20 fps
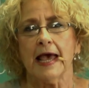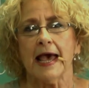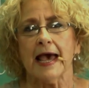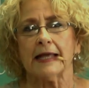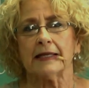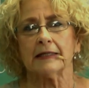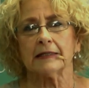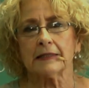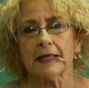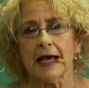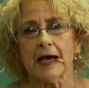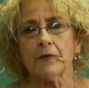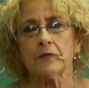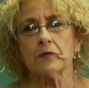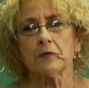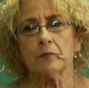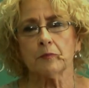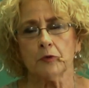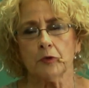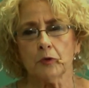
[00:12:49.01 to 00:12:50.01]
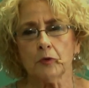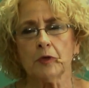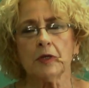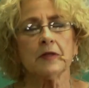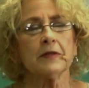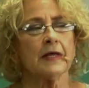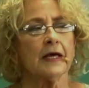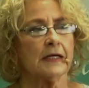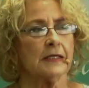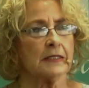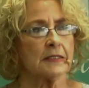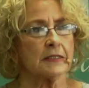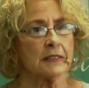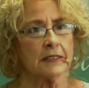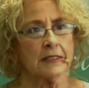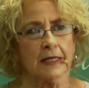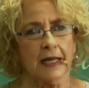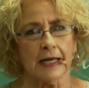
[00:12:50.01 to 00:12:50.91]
and allow the beauty that is in